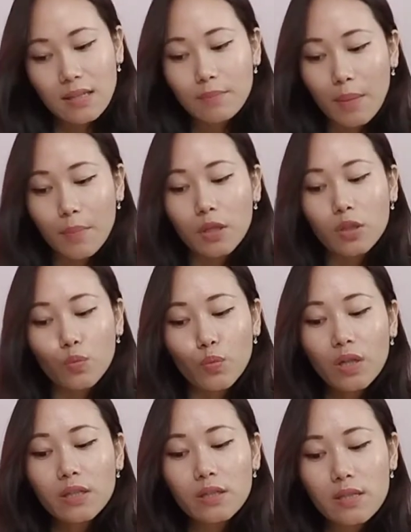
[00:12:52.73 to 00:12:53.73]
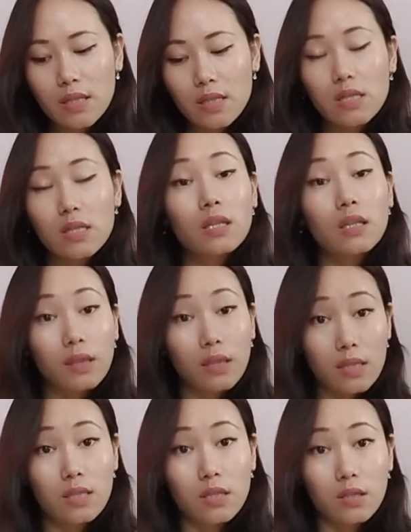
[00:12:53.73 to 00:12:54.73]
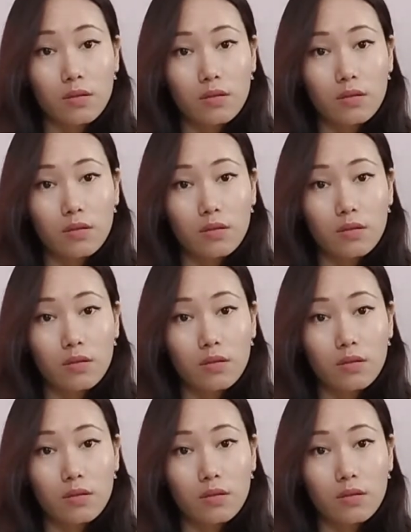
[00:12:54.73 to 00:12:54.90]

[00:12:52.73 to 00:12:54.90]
My mother will turn 60 this year.